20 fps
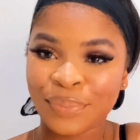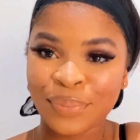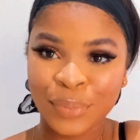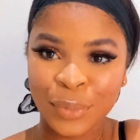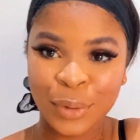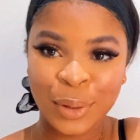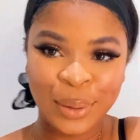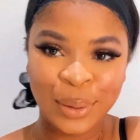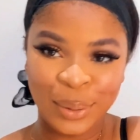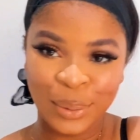
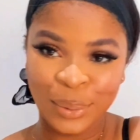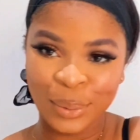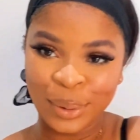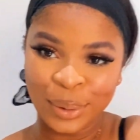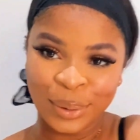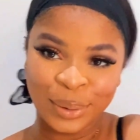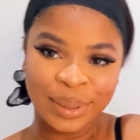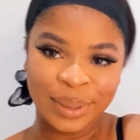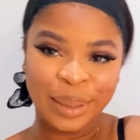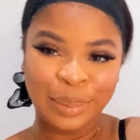just hold
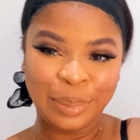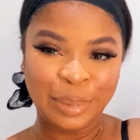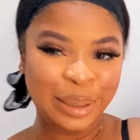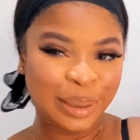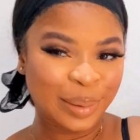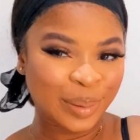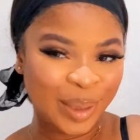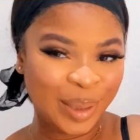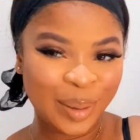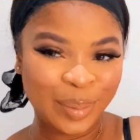on,
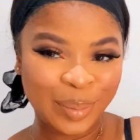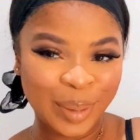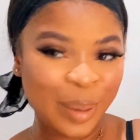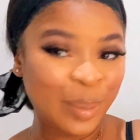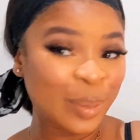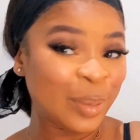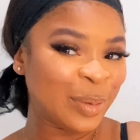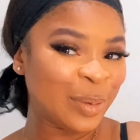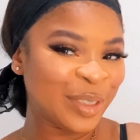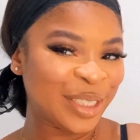let
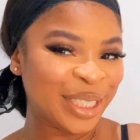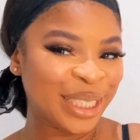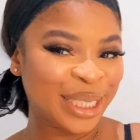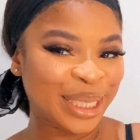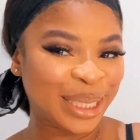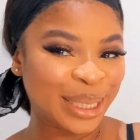me fix